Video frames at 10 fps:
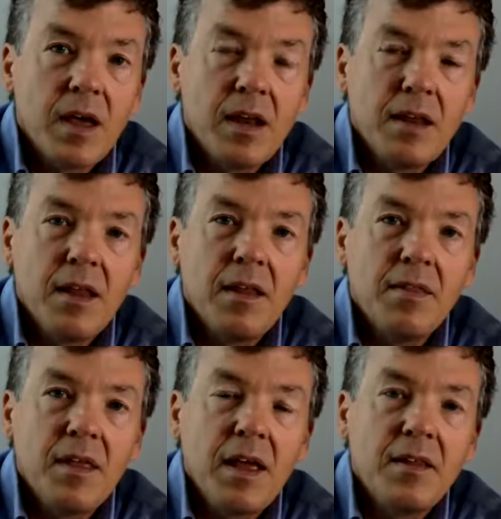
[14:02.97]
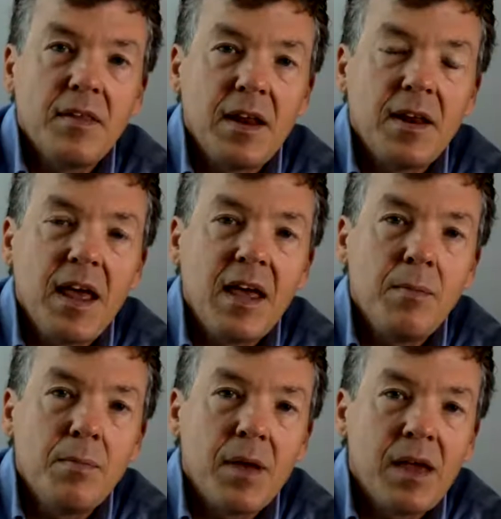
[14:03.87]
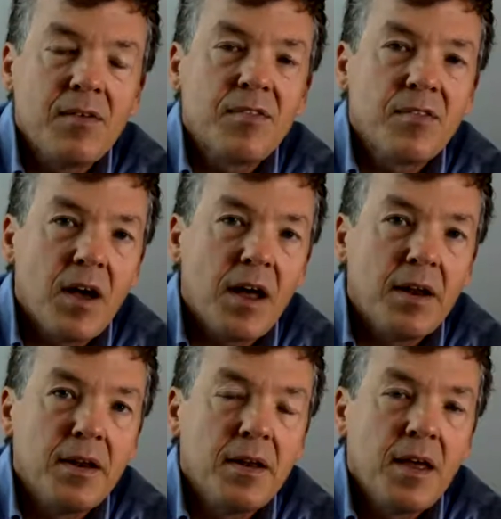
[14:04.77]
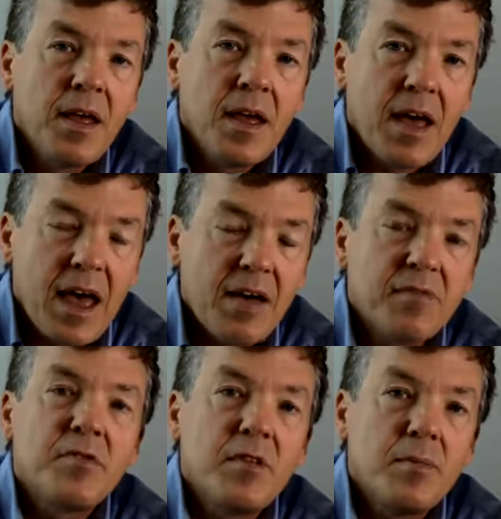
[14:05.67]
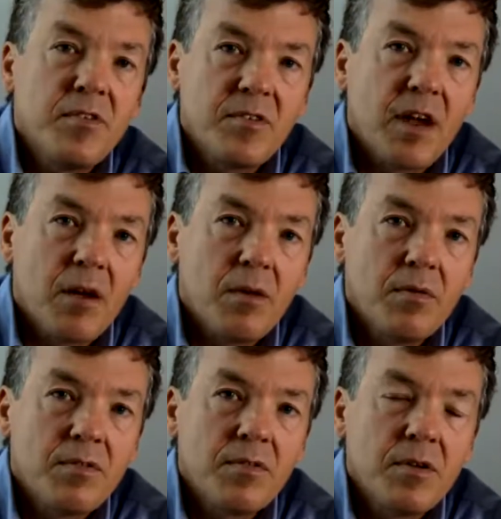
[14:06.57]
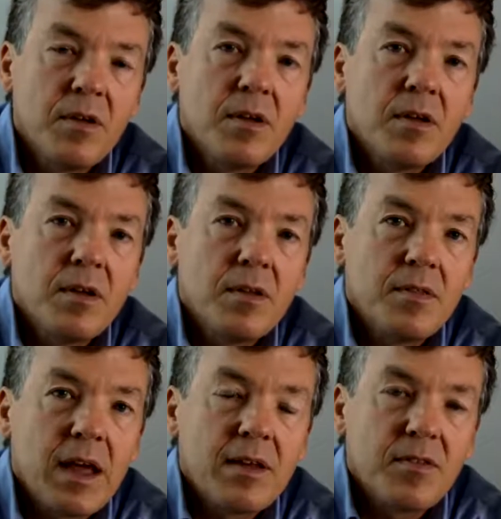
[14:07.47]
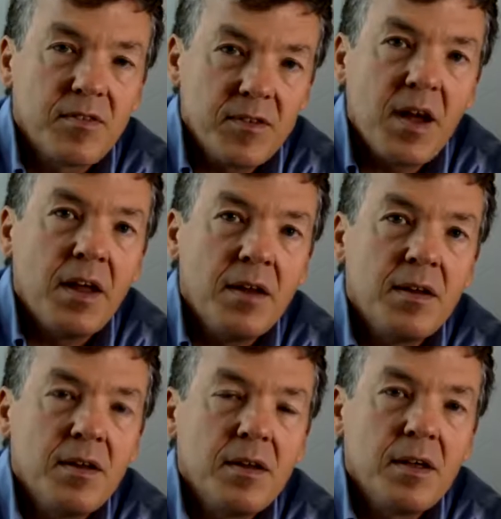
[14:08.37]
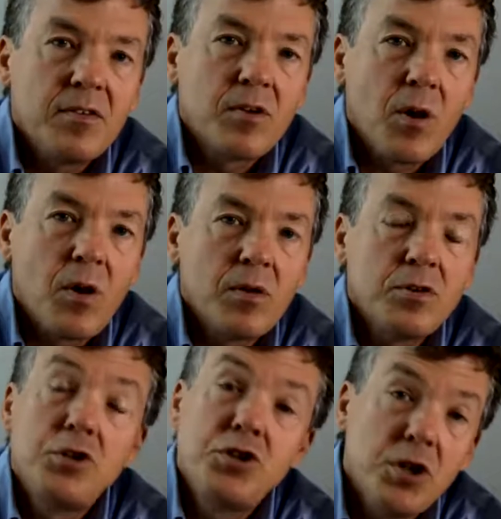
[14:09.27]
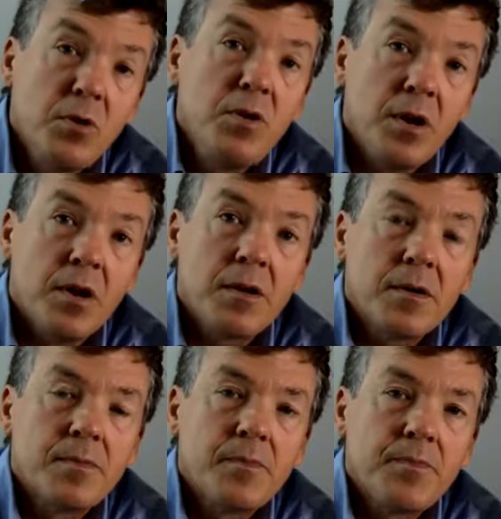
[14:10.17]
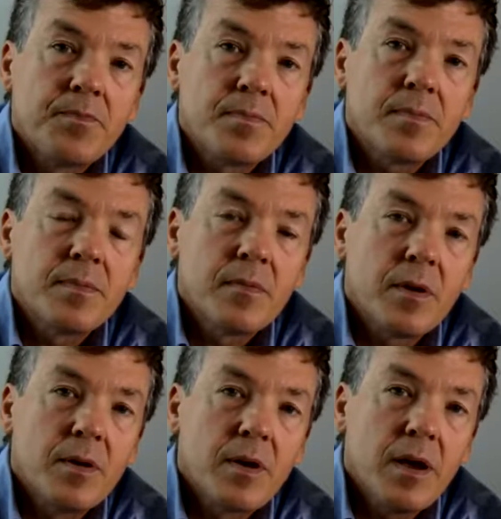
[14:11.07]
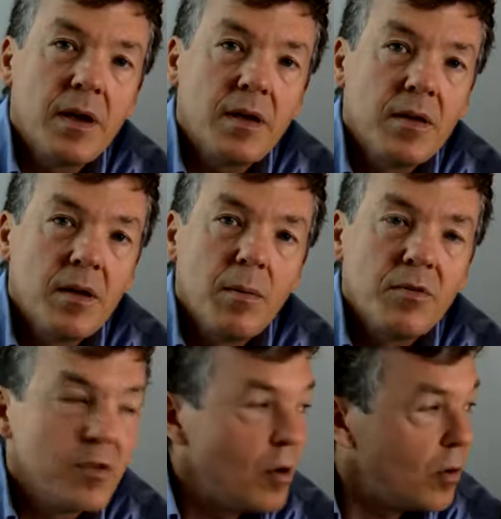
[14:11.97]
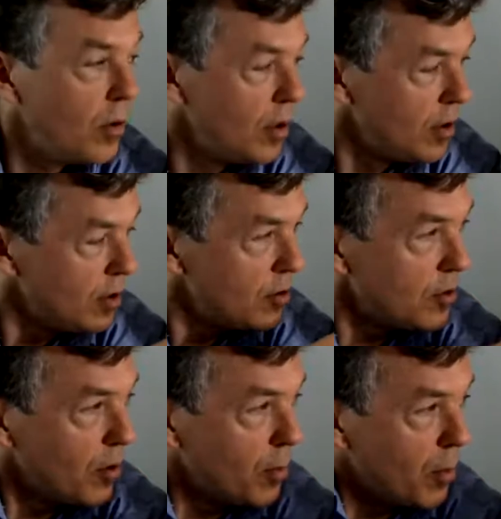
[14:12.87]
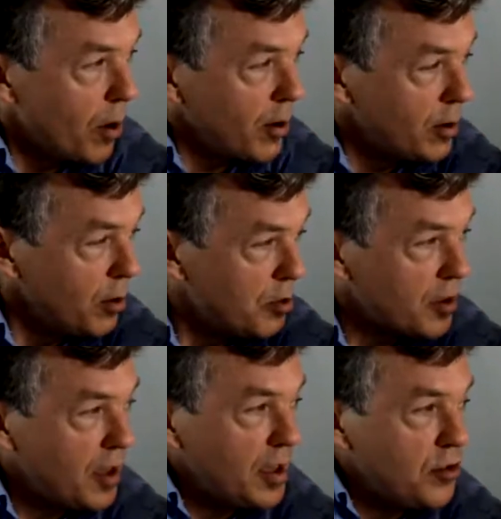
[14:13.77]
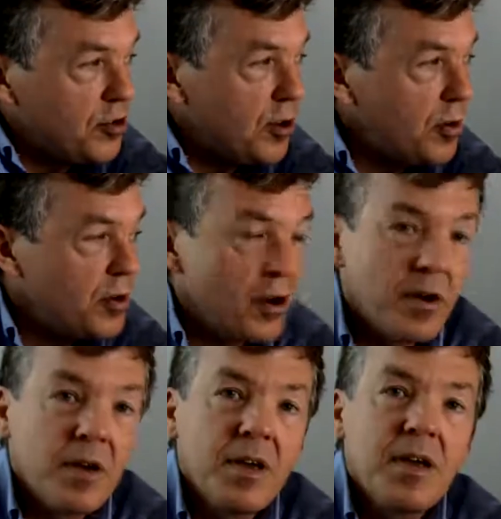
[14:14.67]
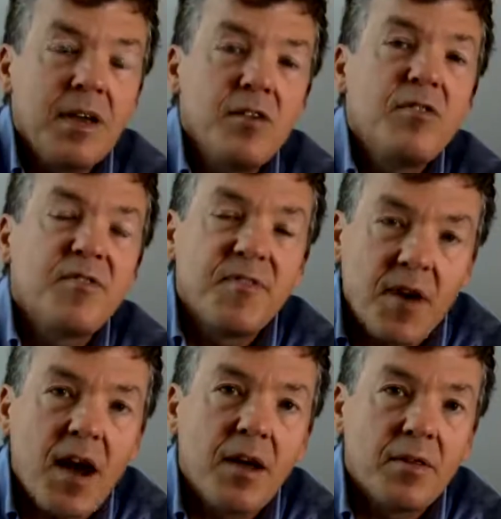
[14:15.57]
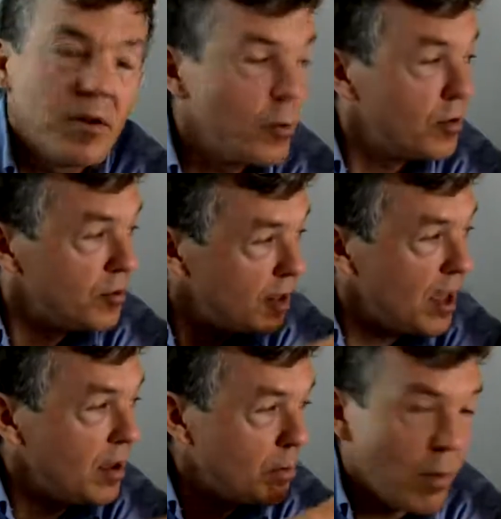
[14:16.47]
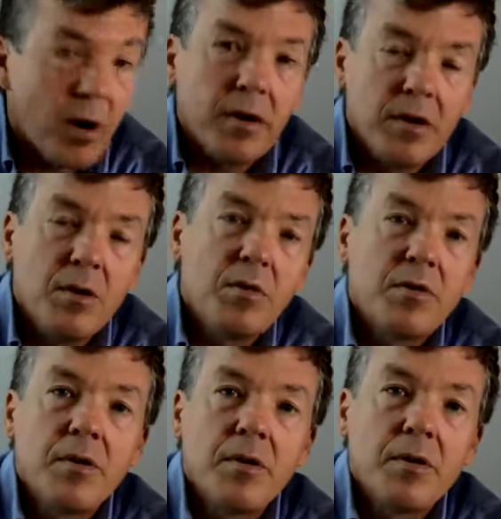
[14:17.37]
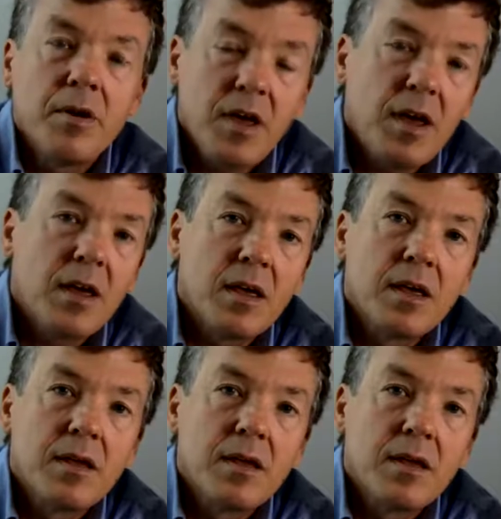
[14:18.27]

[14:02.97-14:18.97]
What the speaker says: and they name a son after themselves, that son is called Junior. Okay. So Martin Luther King Jr., his father was named Martin Luther King.